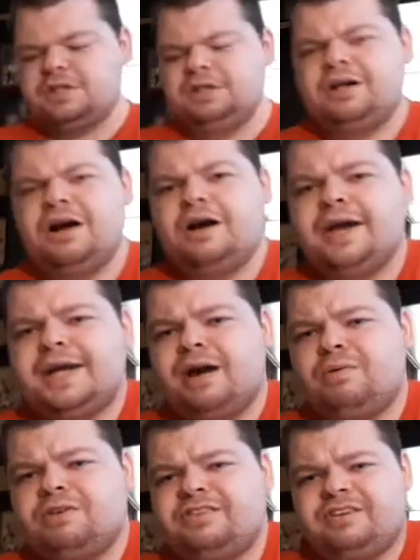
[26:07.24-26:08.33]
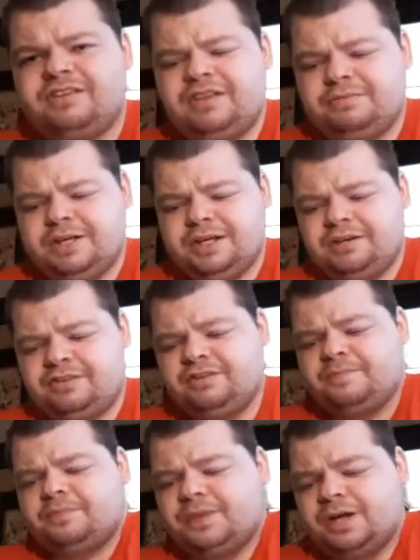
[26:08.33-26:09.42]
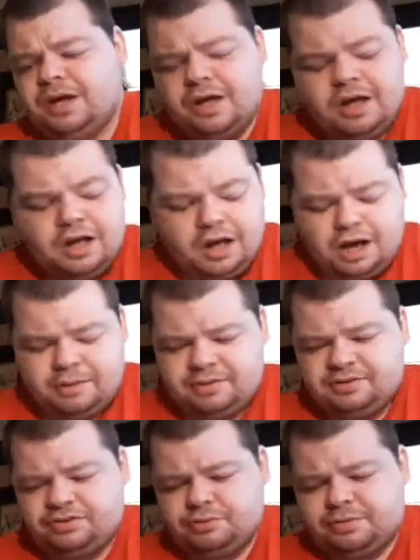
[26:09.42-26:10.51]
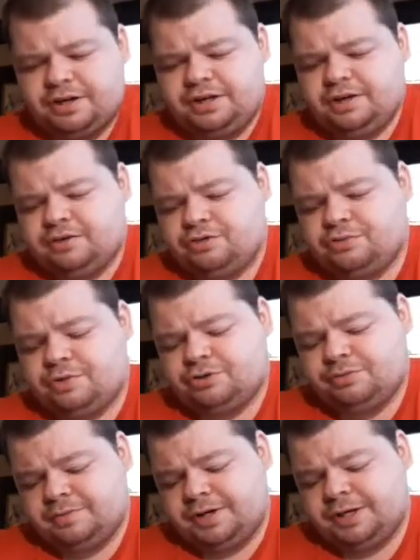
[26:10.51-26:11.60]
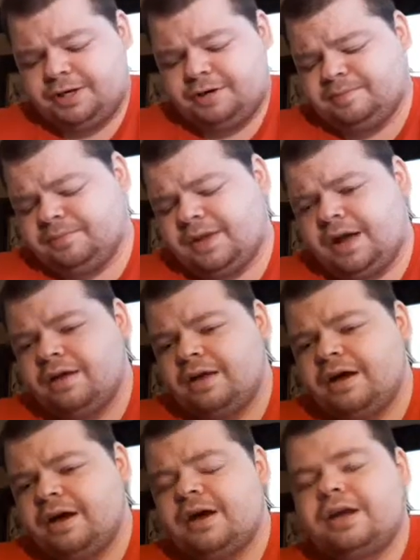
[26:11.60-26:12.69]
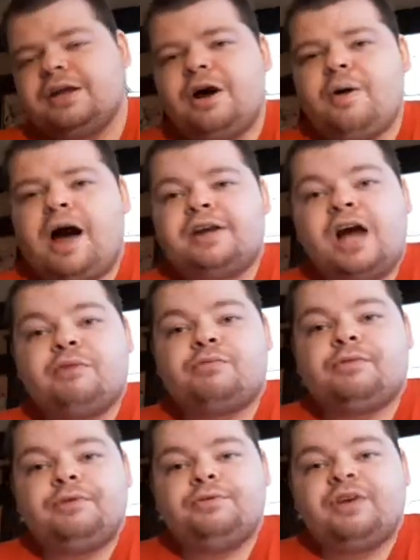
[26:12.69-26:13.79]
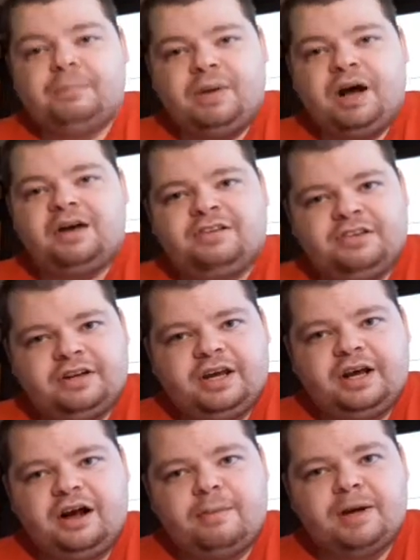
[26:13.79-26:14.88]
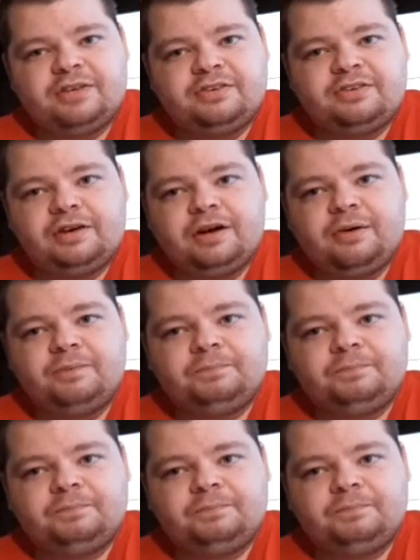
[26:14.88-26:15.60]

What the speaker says: Alright, now on to the DVDs. Now this one right here, this first one right here, I reviewed that box set I got months ago.